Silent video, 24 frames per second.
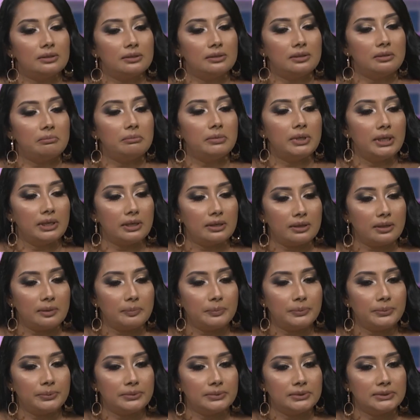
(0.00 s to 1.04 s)
The
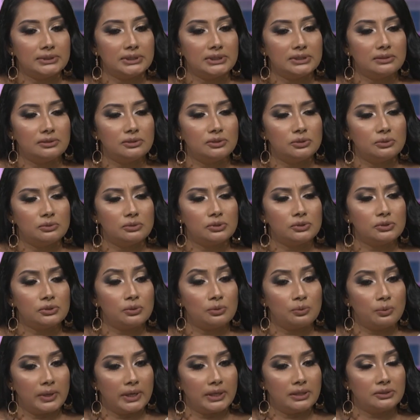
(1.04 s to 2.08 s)
makeup didn't do
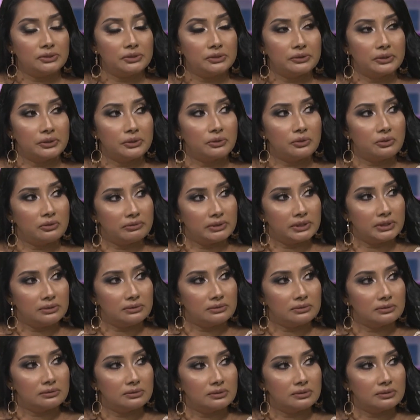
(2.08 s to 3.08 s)
so well during COVID.